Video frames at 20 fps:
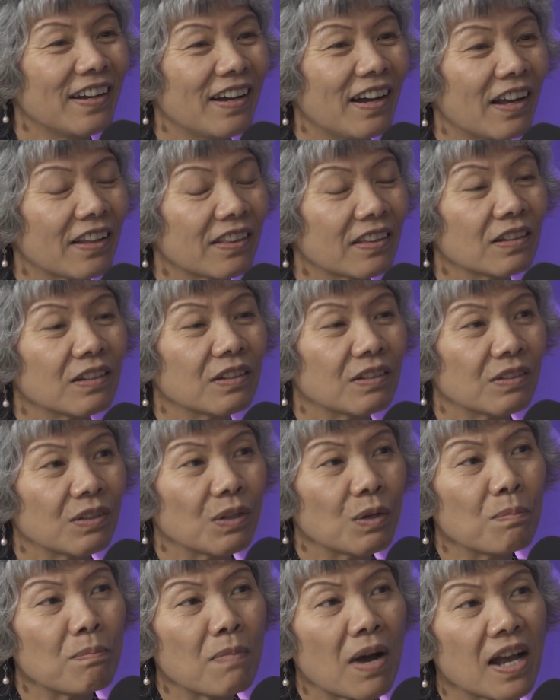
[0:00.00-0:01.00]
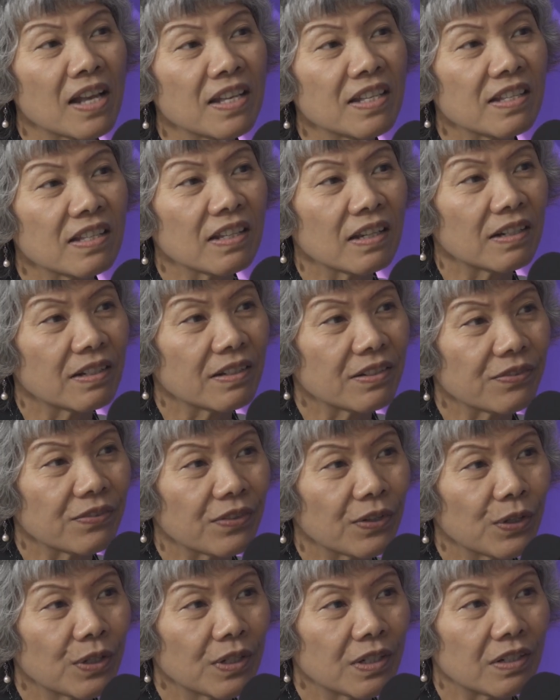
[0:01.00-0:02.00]
I think your mindset is
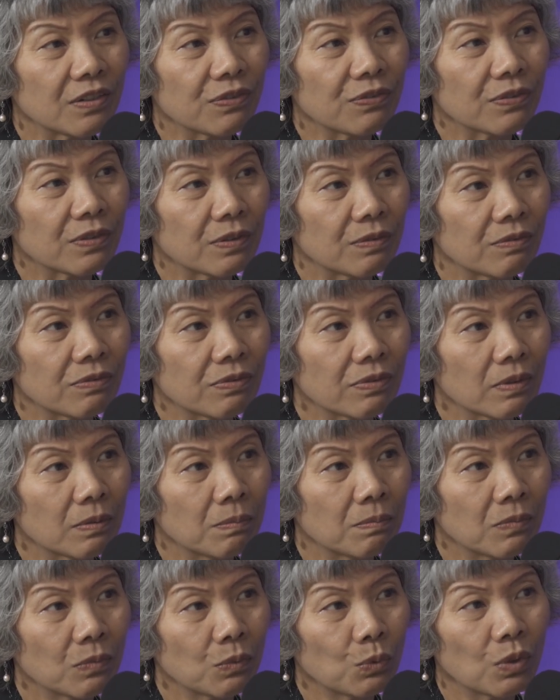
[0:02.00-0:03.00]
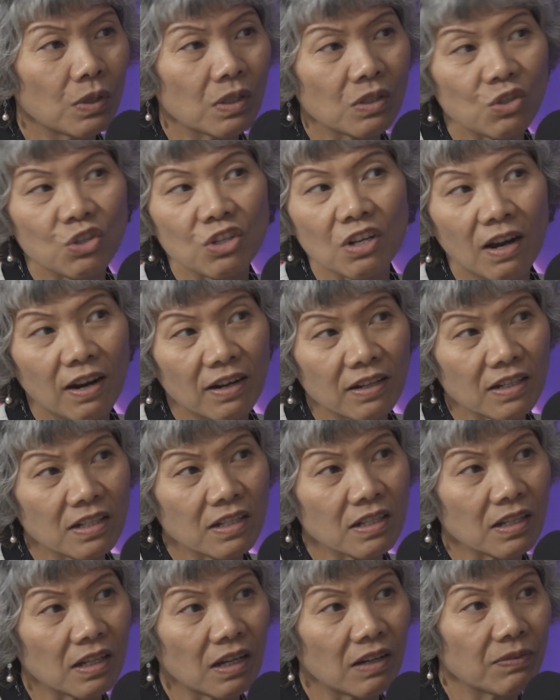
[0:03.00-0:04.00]
very different from what
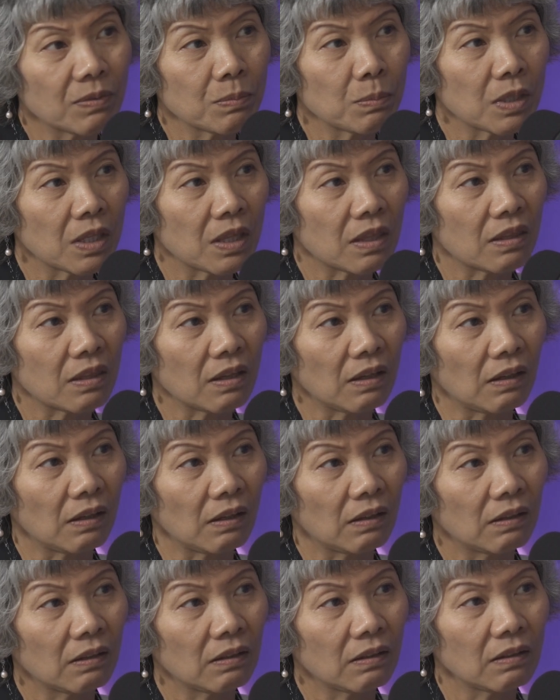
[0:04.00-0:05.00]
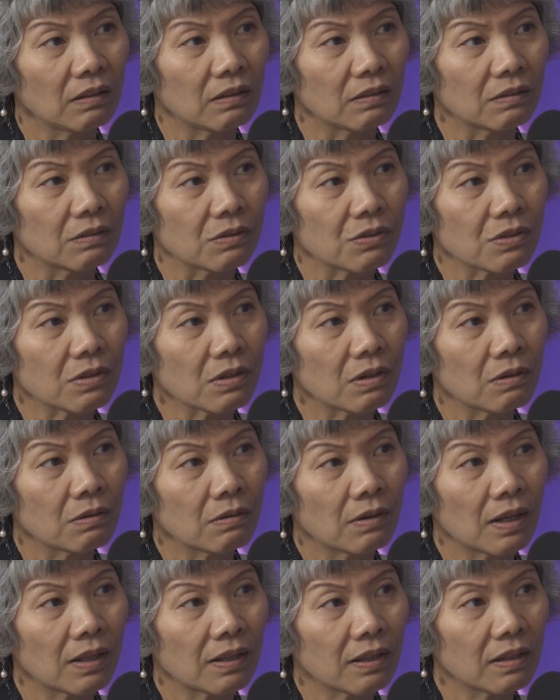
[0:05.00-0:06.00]
Chinese government think. So
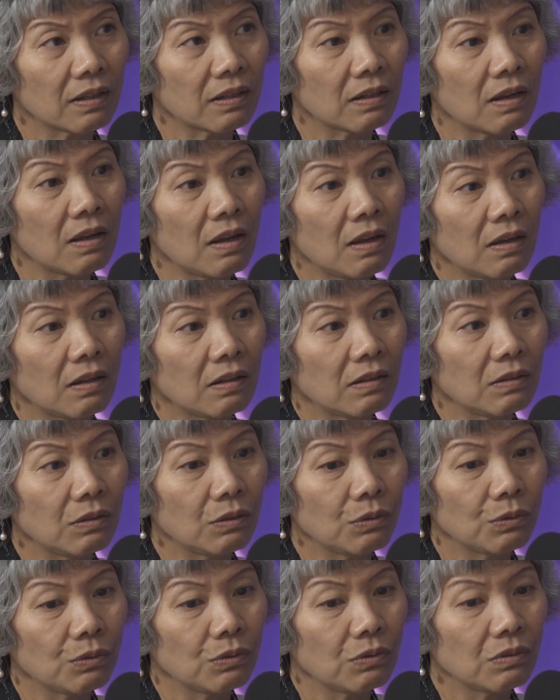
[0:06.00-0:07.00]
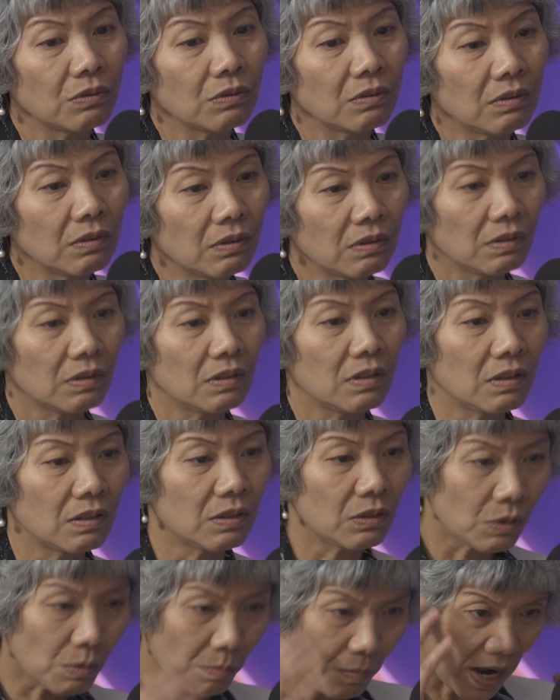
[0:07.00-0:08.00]
I think your
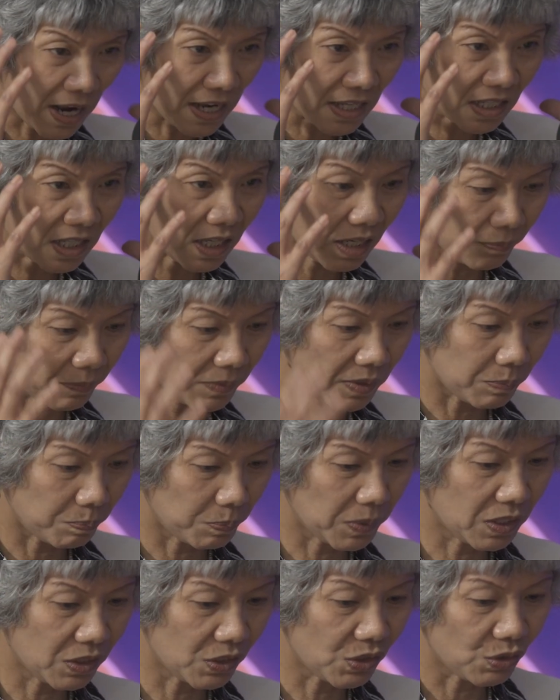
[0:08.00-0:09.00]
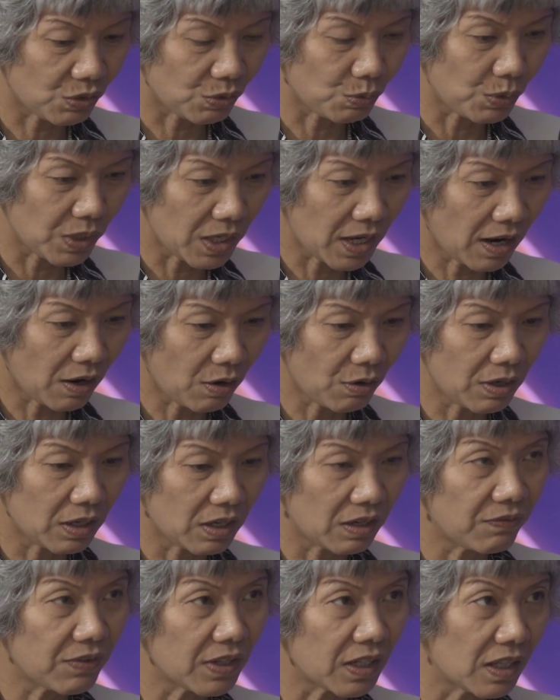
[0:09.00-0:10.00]
mindset, because we are all
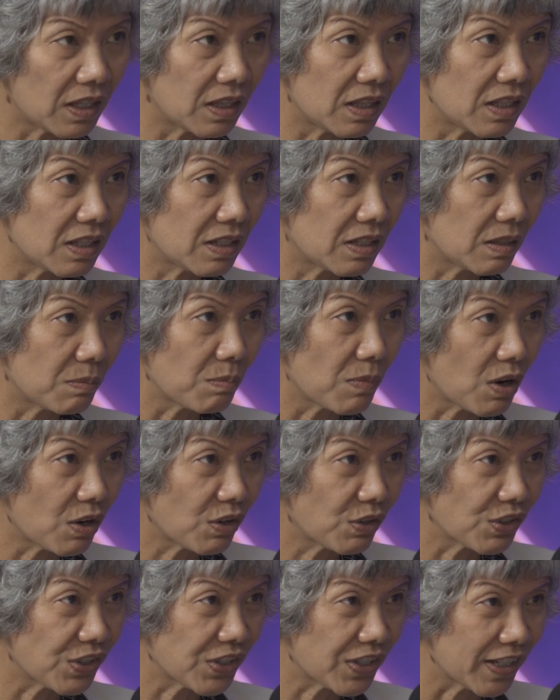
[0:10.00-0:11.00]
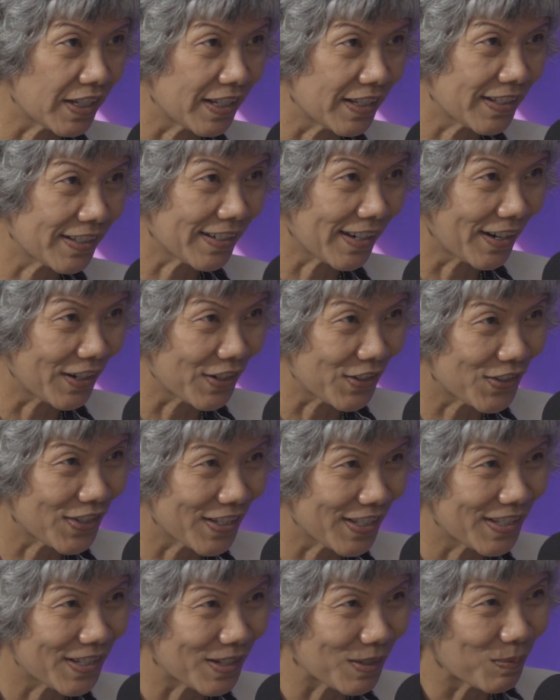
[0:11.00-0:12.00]
living in this democracy kind of
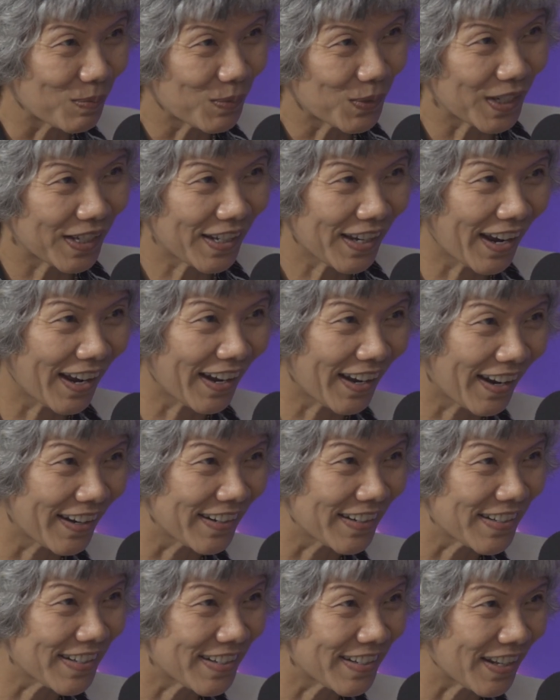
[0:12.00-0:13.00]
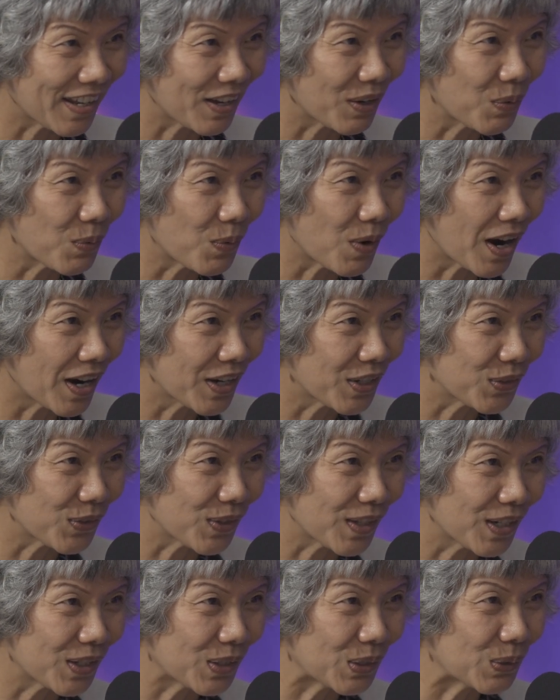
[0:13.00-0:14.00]
system, we can't understand why do
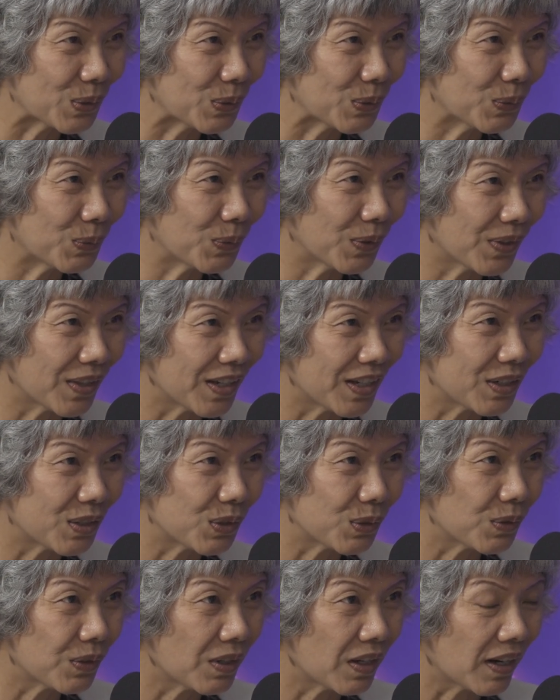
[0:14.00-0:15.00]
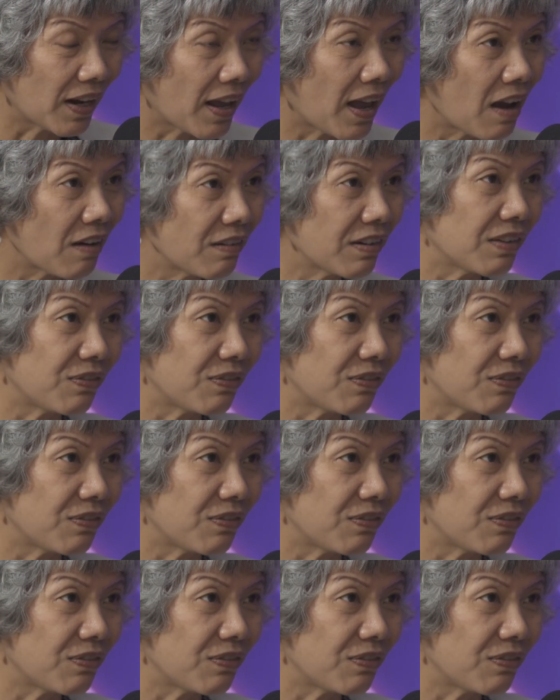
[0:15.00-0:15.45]
they do what they do and how